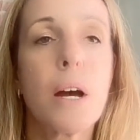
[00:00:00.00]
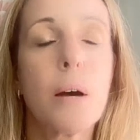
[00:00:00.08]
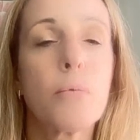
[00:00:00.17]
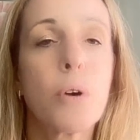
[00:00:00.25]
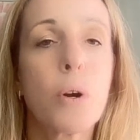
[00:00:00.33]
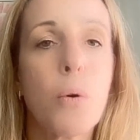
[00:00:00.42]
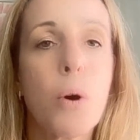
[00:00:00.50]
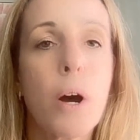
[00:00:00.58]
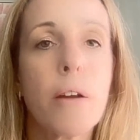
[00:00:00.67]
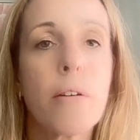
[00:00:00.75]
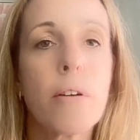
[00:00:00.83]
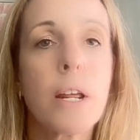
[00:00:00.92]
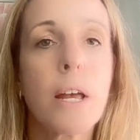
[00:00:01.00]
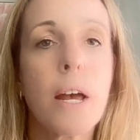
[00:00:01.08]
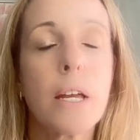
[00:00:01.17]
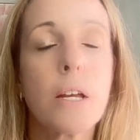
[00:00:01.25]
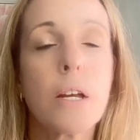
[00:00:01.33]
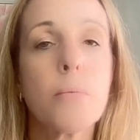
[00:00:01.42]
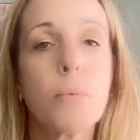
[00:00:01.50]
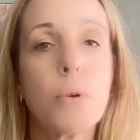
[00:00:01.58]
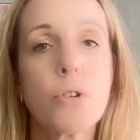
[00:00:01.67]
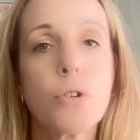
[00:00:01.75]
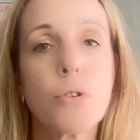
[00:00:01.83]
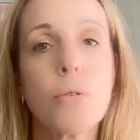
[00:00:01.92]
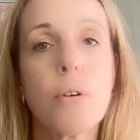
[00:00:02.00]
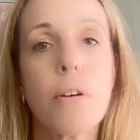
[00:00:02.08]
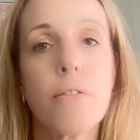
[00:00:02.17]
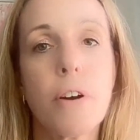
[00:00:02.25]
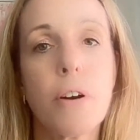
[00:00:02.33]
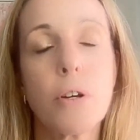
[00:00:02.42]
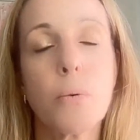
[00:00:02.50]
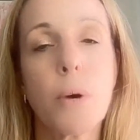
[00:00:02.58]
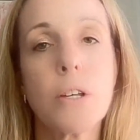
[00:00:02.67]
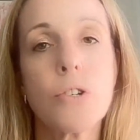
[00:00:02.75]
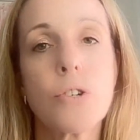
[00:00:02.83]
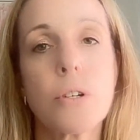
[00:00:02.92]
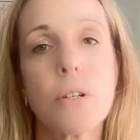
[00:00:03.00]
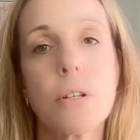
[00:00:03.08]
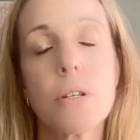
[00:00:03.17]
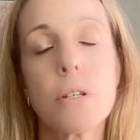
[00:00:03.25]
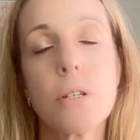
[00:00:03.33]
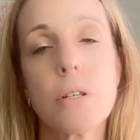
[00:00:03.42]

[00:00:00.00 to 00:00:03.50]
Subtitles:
requiring a commercial evaluation.